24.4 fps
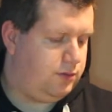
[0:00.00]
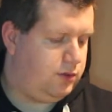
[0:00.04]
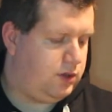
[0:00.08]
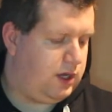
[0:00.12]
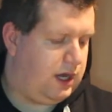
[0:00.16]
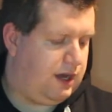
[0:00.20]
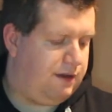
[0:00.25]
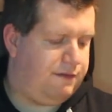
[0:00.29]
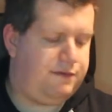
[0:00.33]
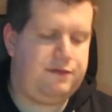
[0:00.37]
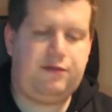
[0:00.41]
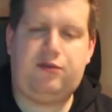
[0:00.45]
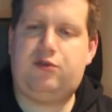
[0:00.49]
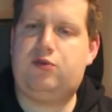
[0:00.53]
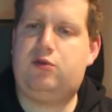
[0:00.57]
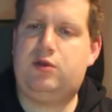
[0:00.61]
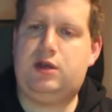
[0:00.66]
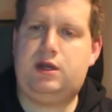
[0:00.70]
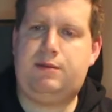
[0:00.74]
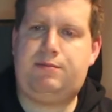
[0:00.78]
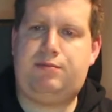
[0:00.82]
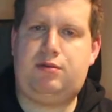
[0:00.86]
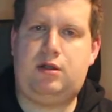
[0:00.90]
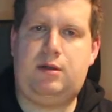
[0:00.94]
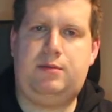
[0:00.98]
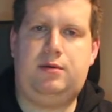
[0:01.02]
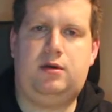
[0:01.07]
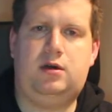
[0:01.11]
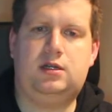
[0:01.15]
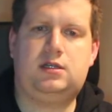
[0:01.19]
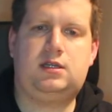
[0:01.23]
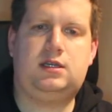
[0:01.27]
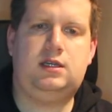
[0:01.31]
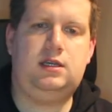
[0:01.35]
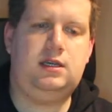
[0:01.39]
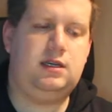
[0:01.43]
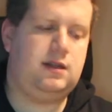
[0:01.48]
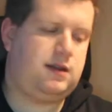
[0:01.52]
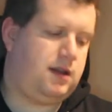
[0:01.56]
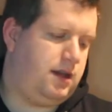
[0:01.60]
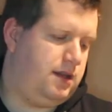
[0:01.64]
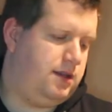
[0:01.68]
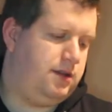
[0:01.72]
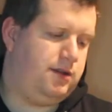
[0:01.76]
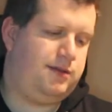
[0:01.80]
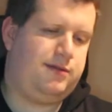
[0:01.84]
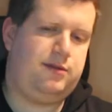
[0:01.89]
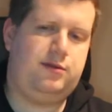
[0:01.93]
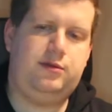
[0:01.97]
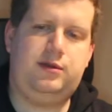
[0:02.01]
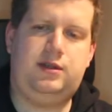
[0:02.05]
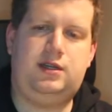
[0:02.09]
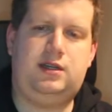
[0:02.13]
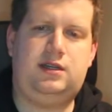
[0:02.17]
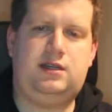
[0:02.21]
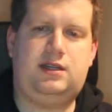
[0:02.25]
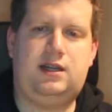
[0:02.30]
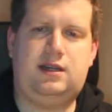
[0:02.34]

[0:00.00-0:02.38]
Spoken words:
you have 3 proper hotkeys and 3